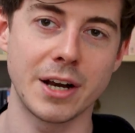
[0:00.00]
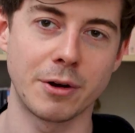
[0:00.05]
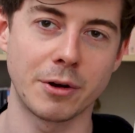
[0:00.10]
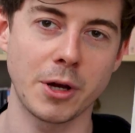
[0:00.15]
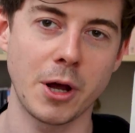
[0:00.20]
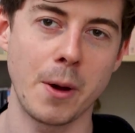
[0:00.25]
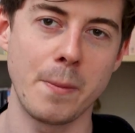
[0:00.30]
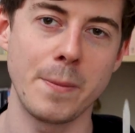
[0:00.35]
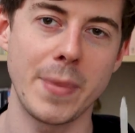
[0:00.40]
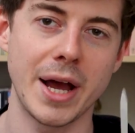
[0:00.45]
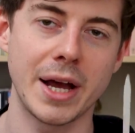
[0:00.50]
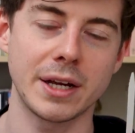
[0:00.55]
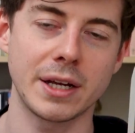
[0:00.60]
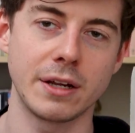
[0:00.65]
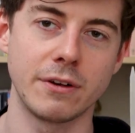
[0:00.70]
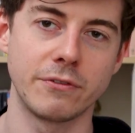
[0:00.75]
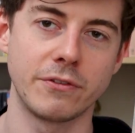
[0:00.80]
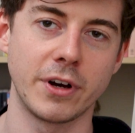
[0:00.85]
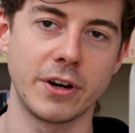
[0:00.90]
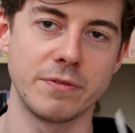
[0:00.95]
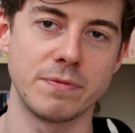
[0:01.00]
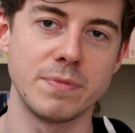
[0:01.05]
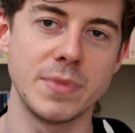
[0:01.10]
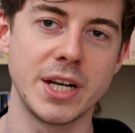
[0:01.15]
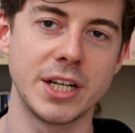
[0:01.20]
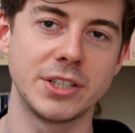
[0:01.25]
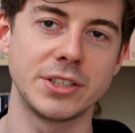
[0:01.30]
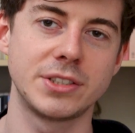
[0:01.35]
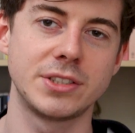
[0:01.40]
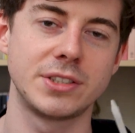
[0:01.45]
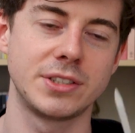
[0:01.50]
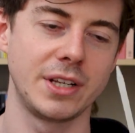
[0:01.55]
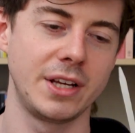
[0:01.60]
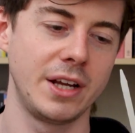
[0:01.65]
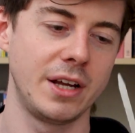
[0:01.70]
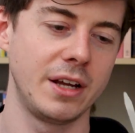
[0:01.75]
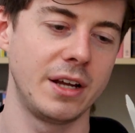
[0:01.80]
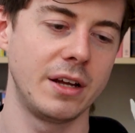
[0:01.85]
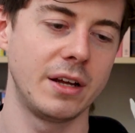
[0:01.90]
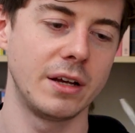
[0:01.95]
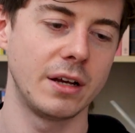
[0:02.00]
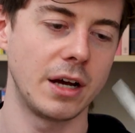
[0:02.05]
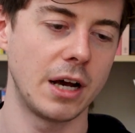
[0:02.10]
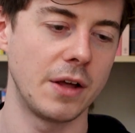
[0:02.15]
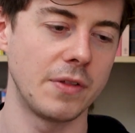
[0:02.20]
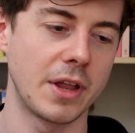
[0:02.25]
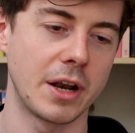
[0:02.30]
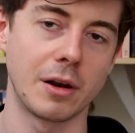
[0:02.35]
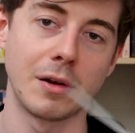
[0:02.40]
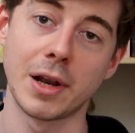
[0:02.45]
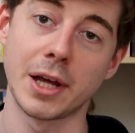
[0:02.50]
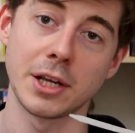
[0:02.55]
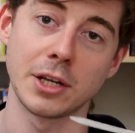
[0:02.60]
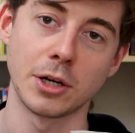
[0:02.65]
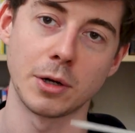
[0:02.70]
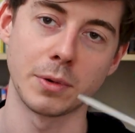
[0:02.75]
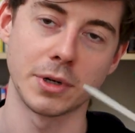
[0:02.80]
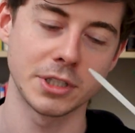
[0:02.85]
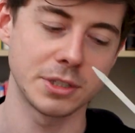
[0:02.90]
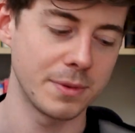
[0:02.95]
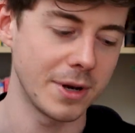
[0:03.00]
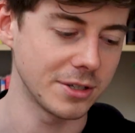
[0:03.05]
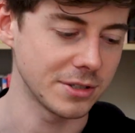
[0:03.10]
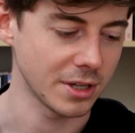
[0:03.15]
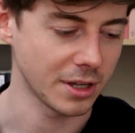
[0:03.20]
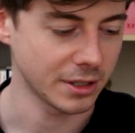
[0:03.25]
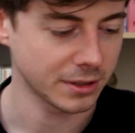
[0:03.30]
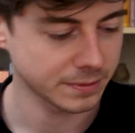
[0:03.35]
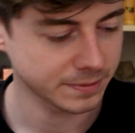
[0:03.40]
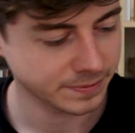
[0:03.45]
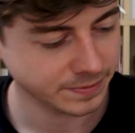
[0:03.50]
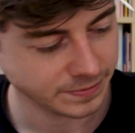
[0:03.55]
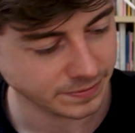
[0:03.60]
I'll come back in 5 minutes, and then I'll let you know what it smells like.